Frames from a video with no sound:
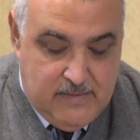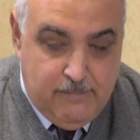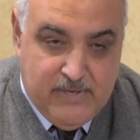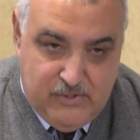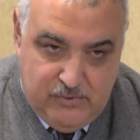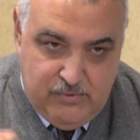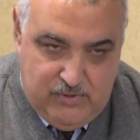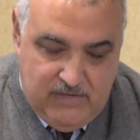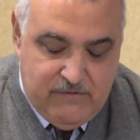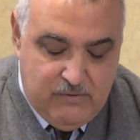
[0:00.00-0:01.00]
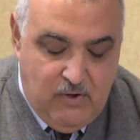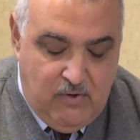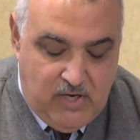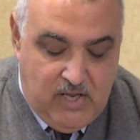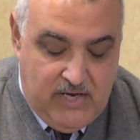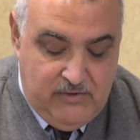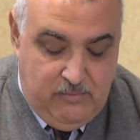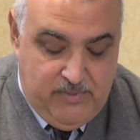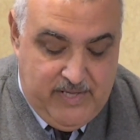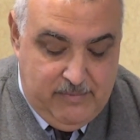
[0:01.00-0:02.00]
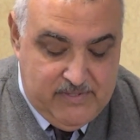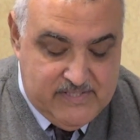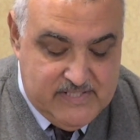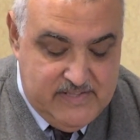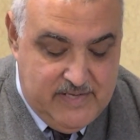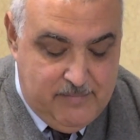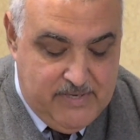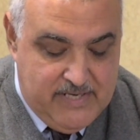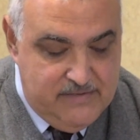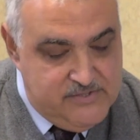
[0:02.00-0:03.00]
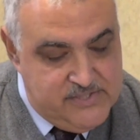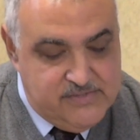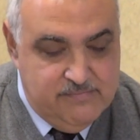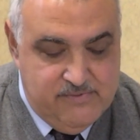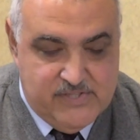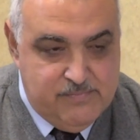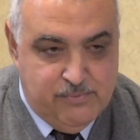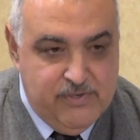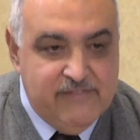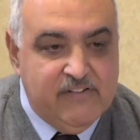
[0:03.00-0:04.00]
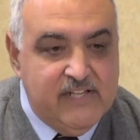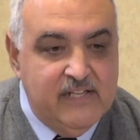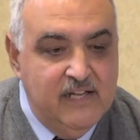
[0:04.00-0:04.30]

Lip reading: But if you go online, you'll be able to see that. But just briefly,